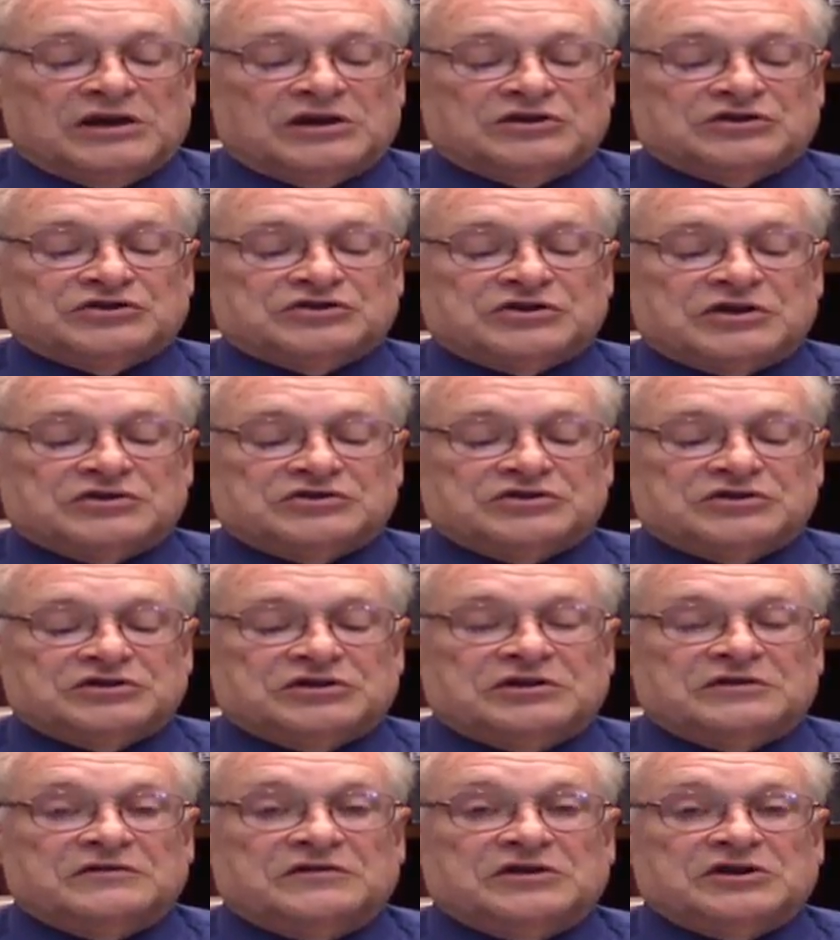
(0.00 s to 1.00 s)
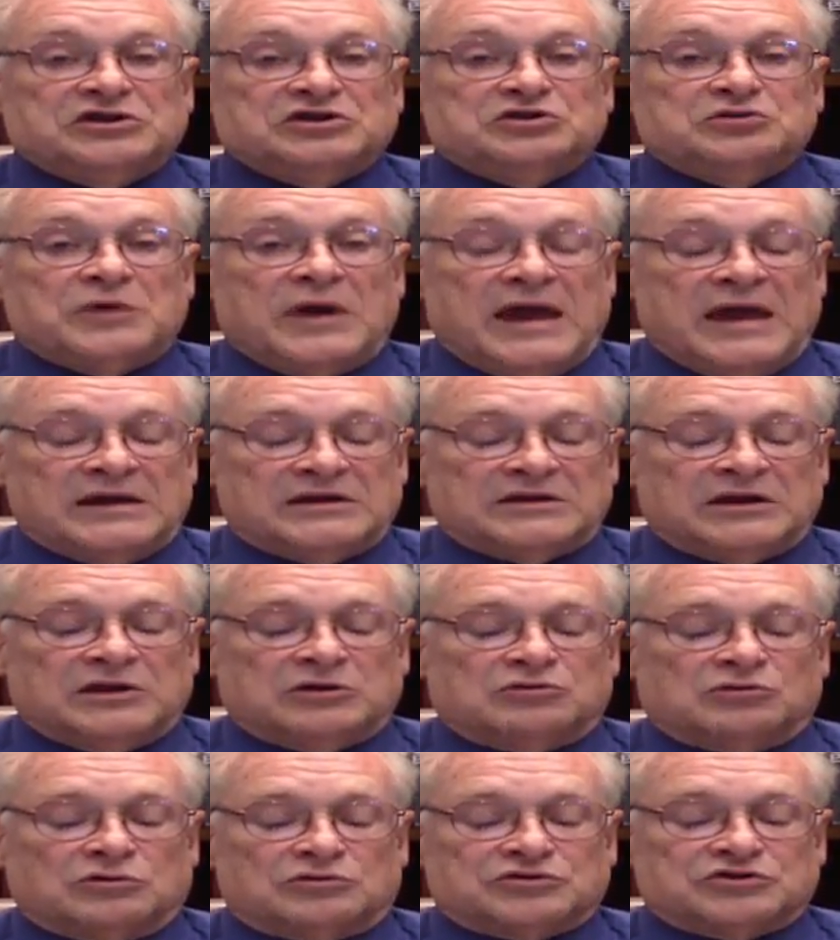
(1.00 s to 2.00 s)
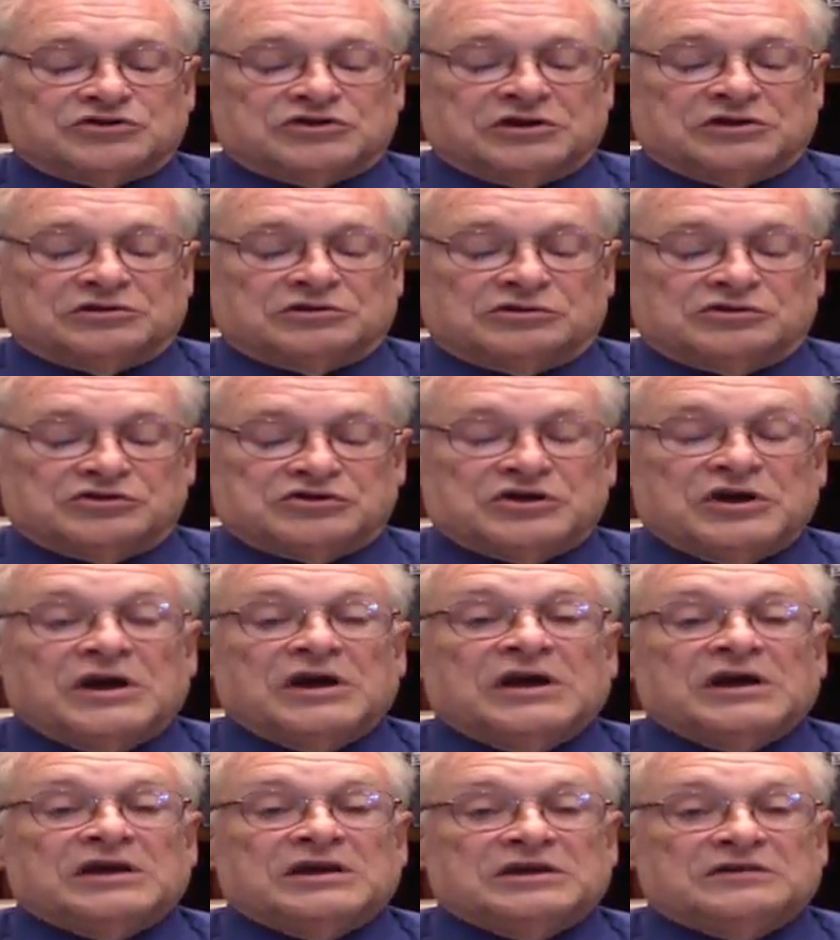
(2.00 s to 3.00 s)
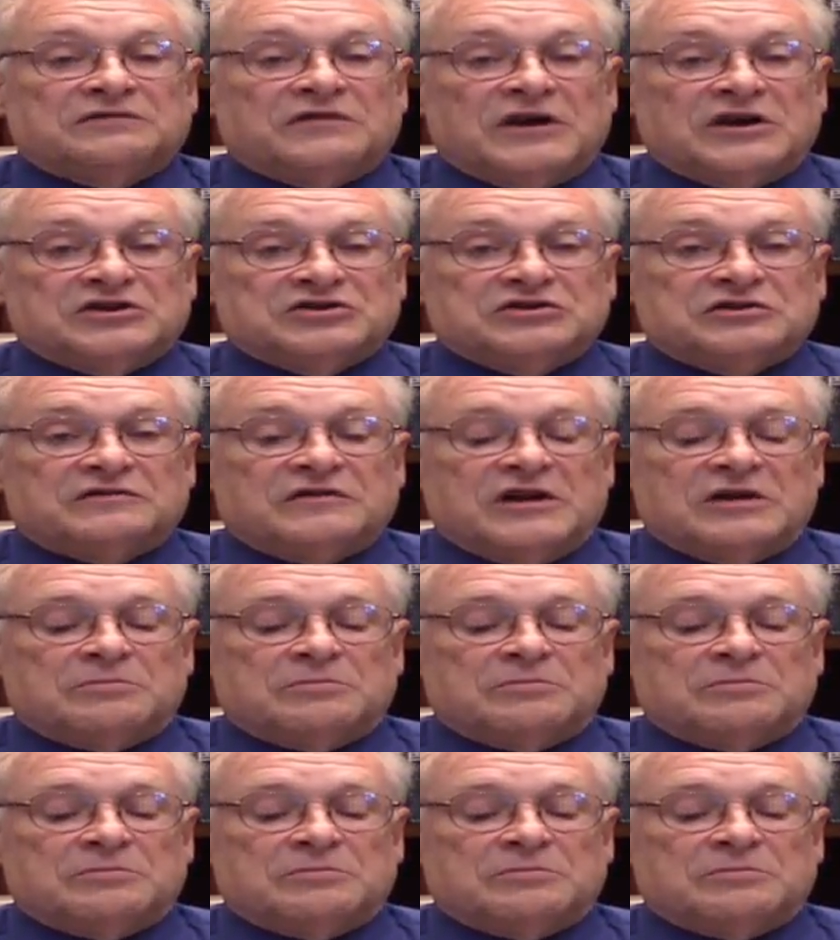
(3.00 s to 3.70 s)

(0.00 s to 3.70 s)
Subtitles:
insensitivity to anti-growth signals, evasion of